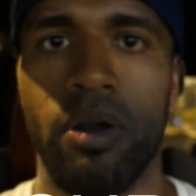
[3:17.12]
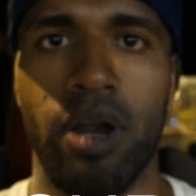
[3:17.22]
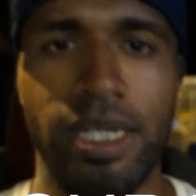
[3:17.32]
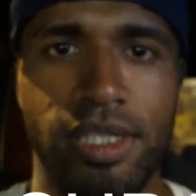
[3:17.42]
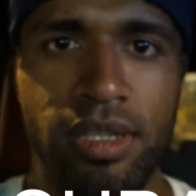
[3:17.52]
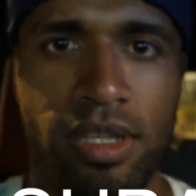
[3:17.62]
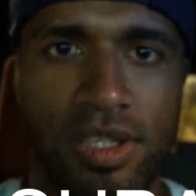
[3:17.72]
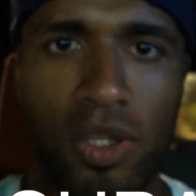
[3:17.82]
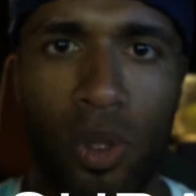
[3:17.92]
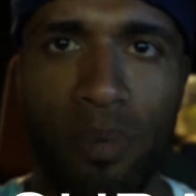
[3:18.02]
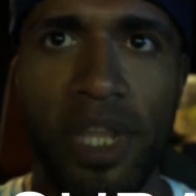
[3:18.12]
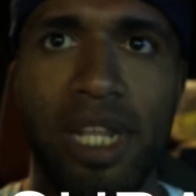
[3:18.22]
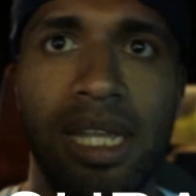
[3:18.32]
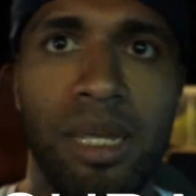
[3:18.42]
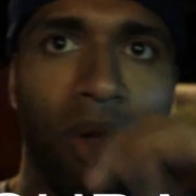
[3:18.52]
Alright, so
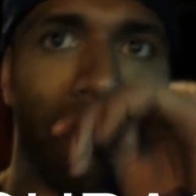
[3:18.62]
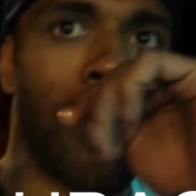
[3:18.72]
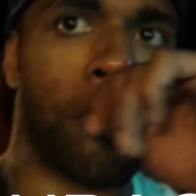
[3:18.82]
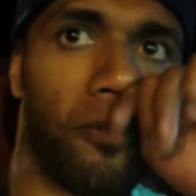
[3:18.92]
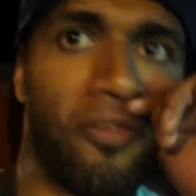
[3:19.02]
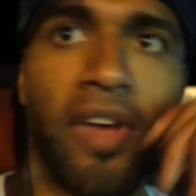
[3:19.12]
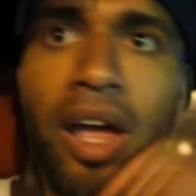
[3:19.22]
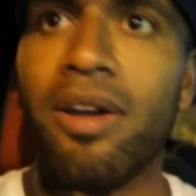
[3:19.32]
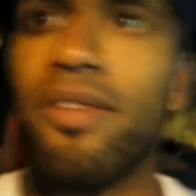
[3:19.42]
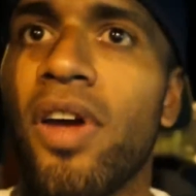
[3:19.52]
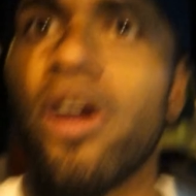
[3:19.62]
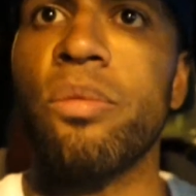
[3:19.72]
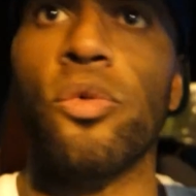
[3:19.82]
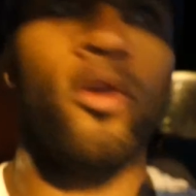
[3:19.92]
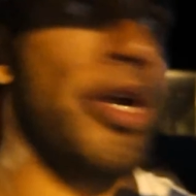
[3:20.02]
admittedly we've had a very, very
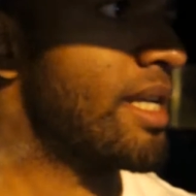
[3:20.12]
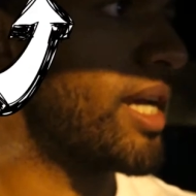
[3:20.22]
boring